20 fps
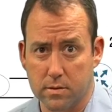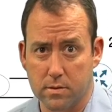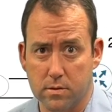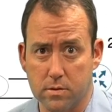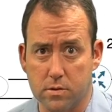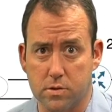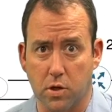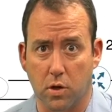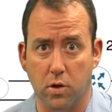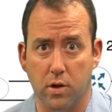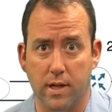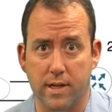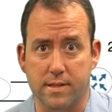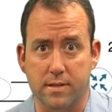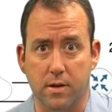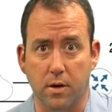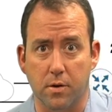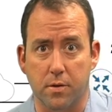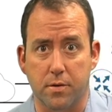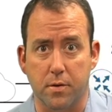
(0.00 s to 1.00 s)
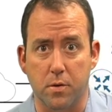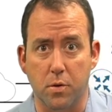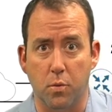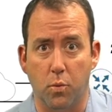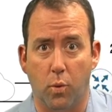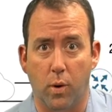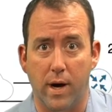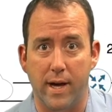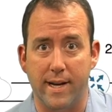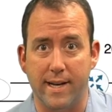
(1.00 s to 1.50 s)
So let's go through
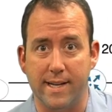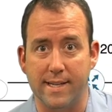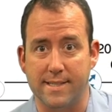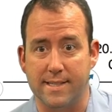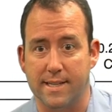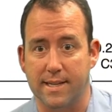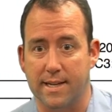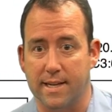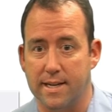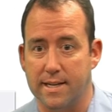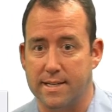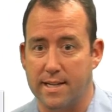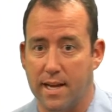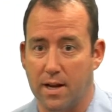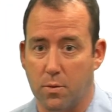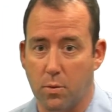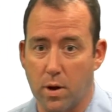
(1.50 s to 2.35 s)
what is it going to take.